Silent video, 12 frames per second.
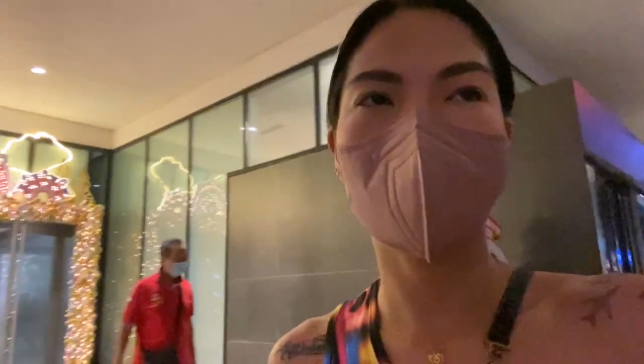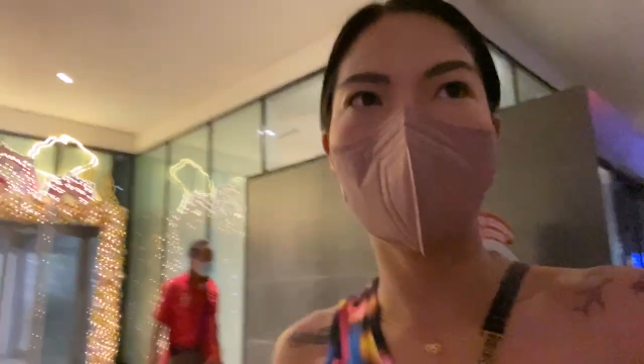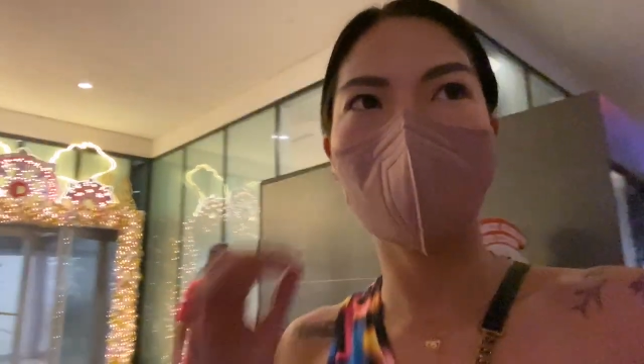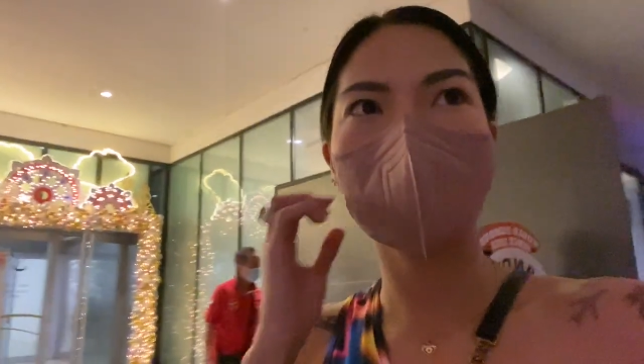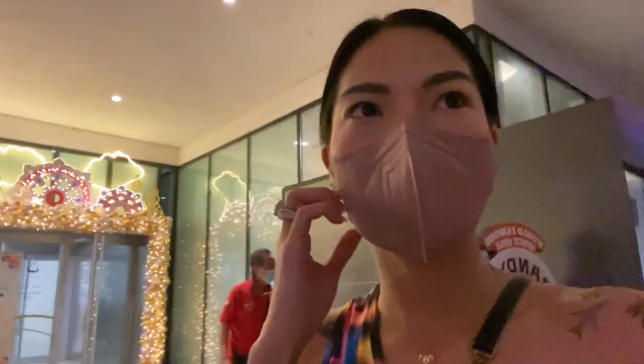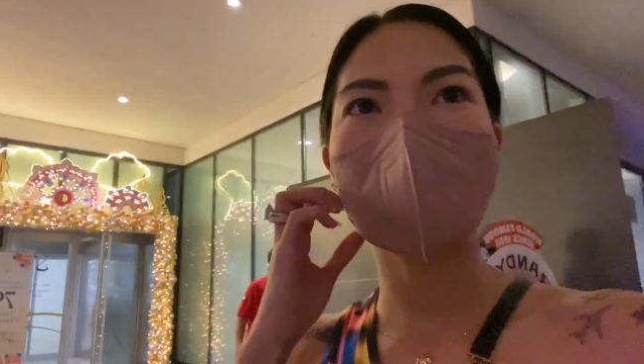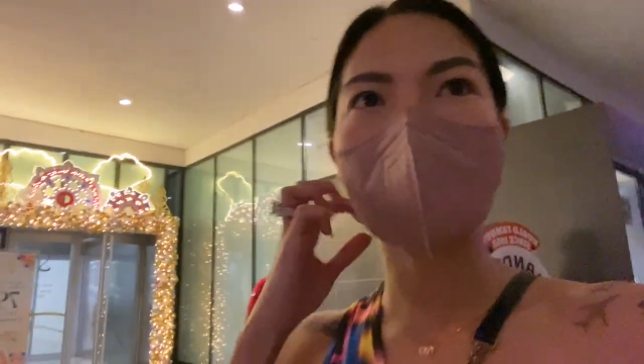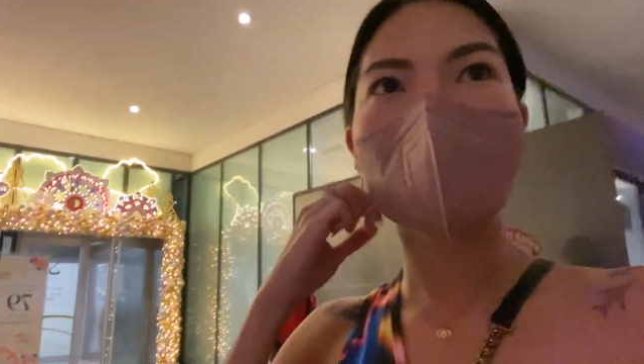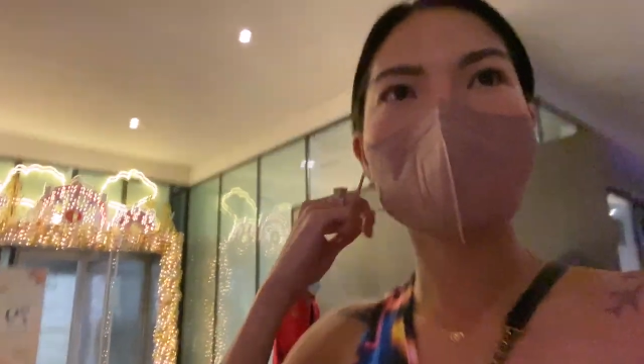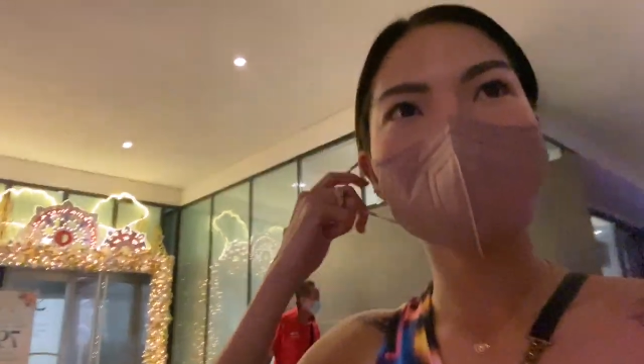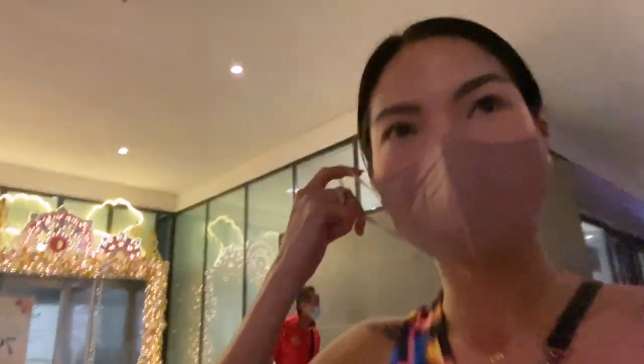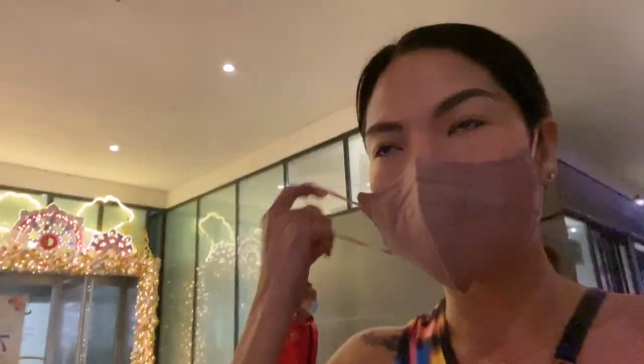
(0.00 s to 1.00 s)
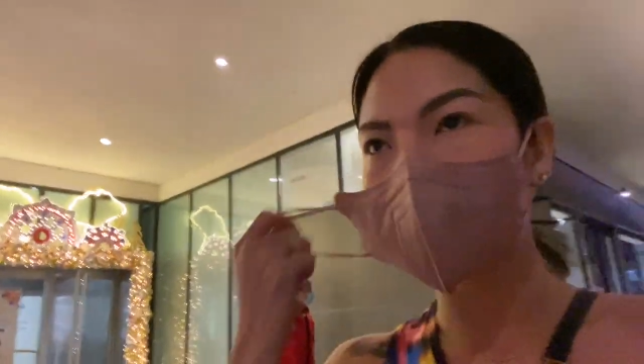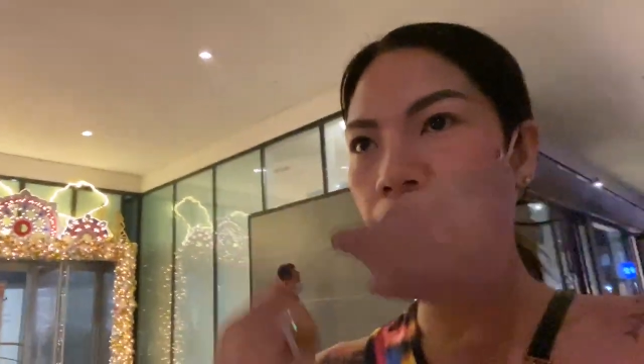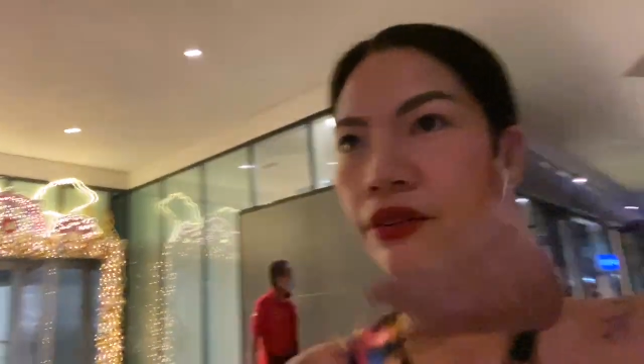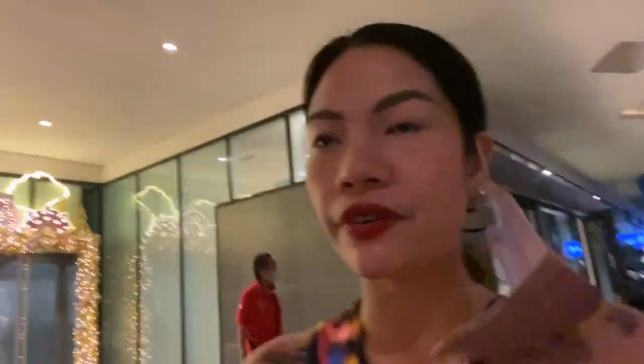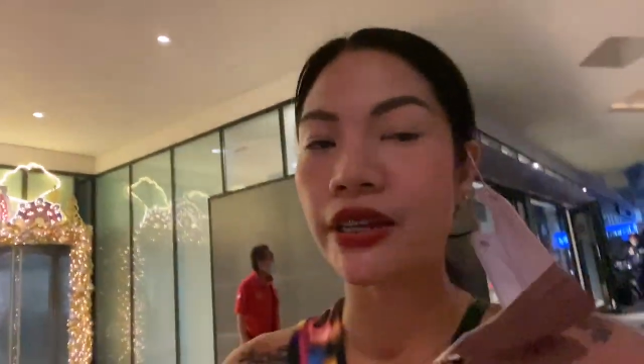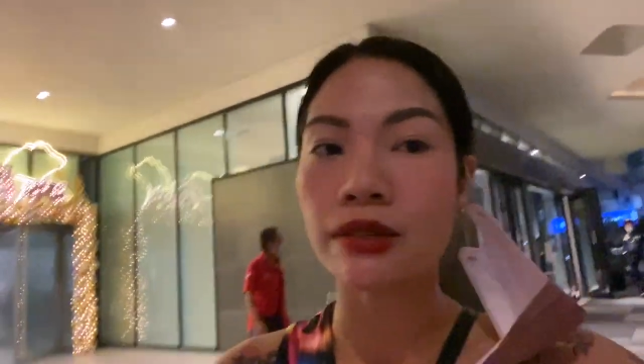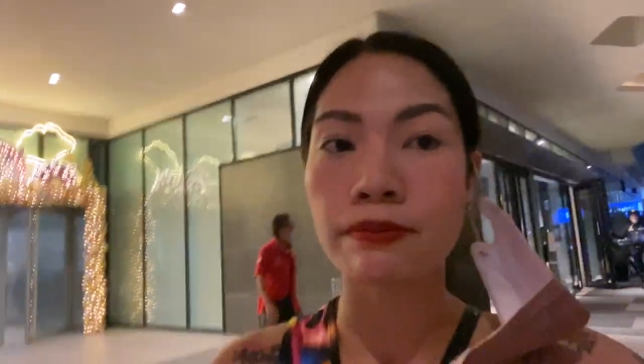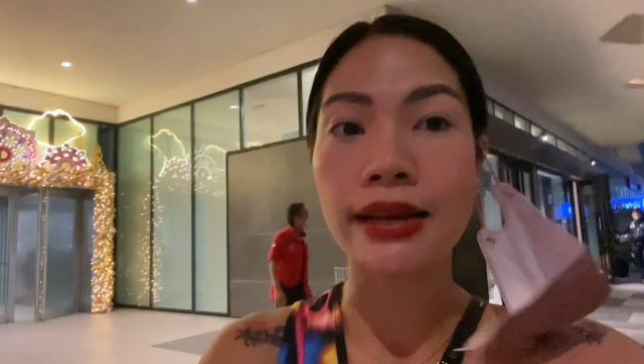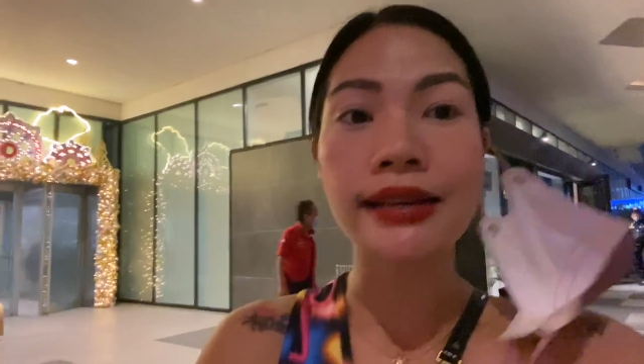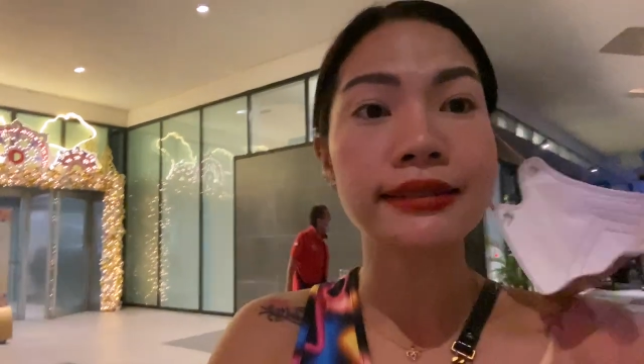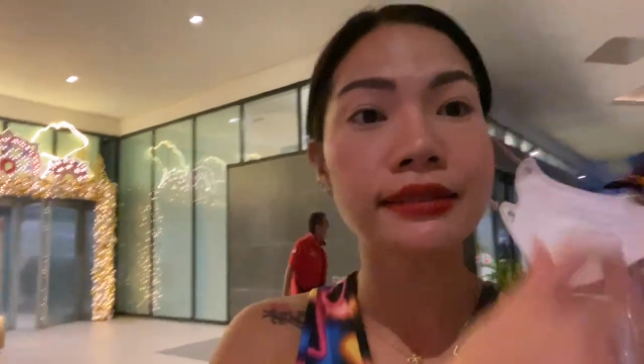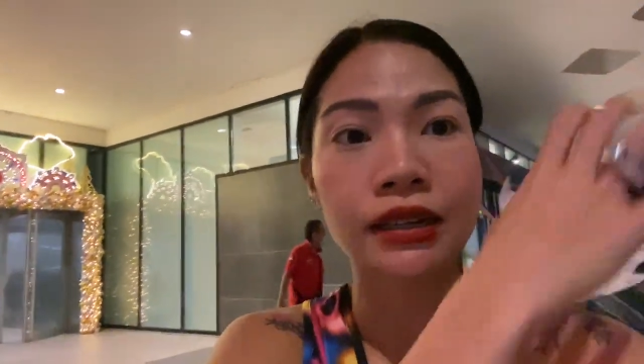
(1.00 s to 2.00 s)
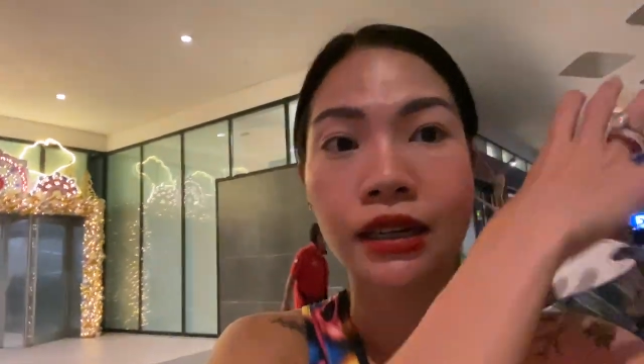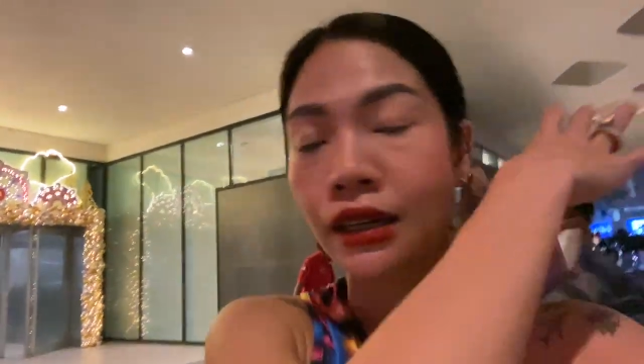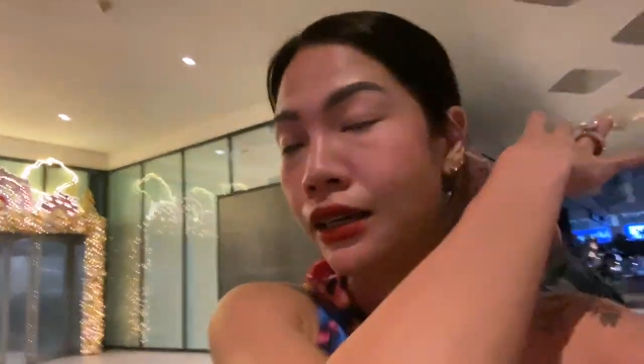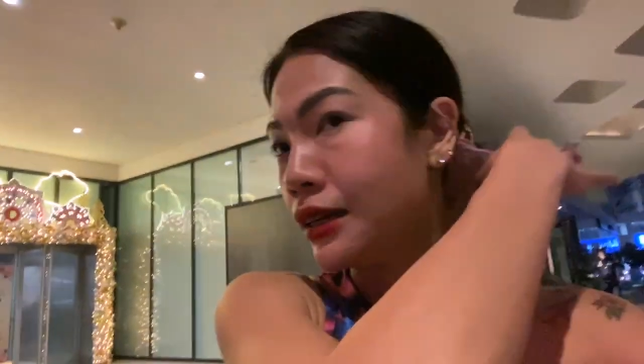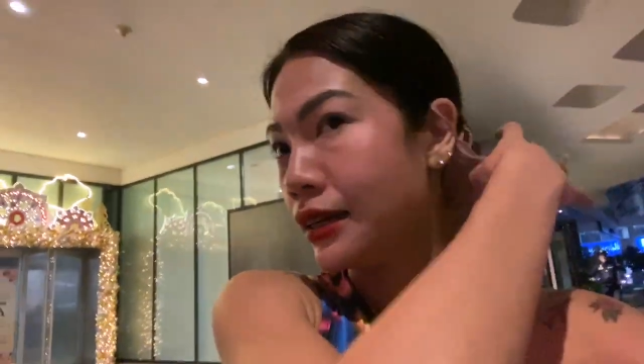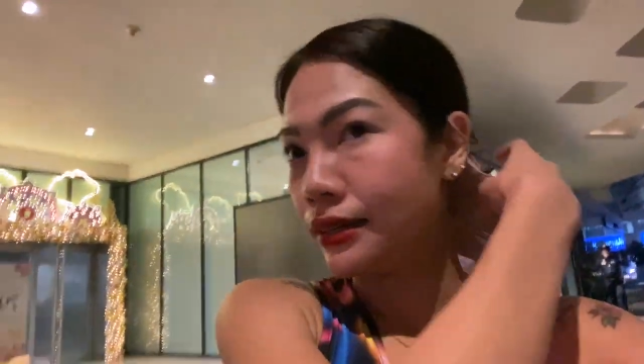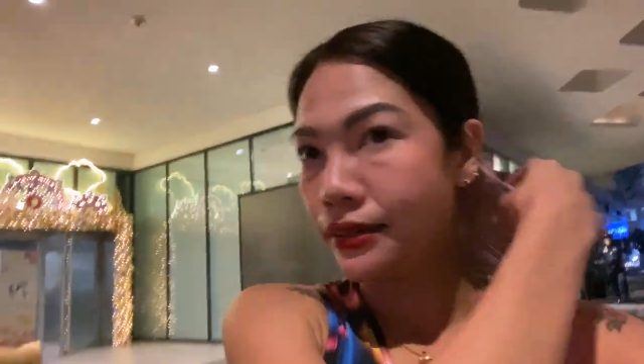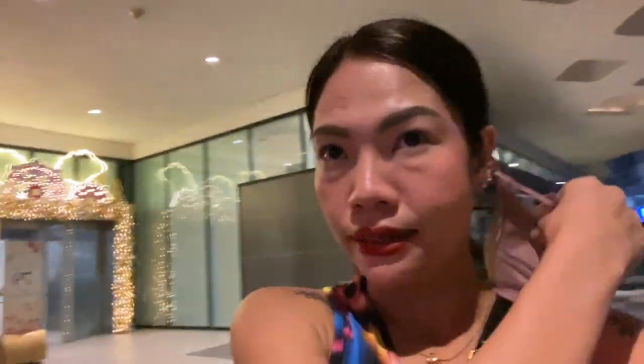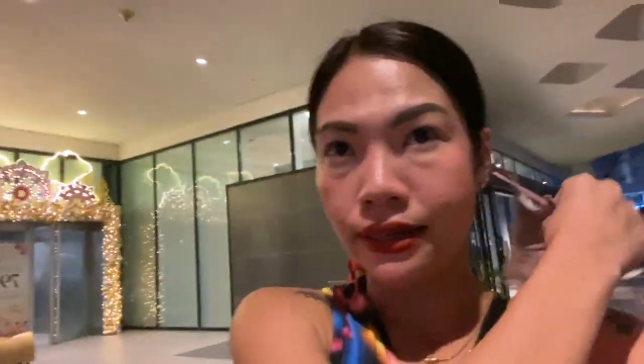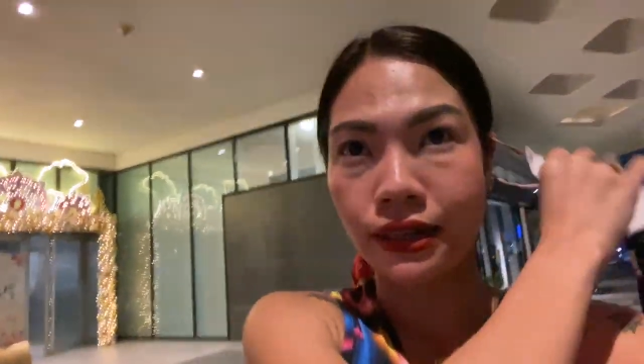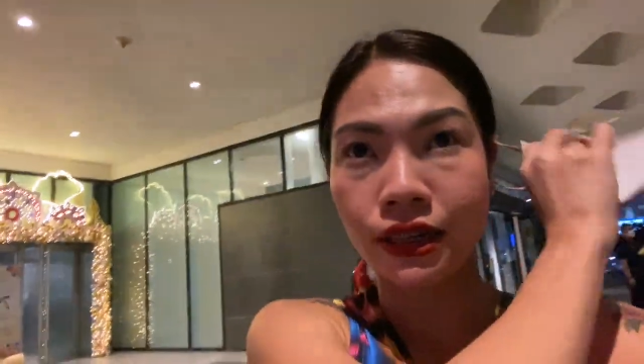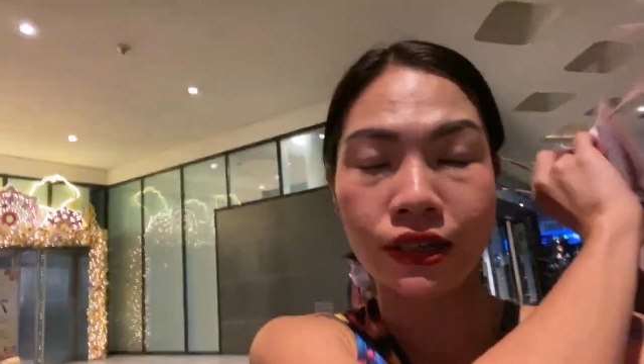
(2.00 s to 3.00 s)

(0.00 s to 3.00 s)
Yeah, pwede lang hindi na mag-face mask. Kasi...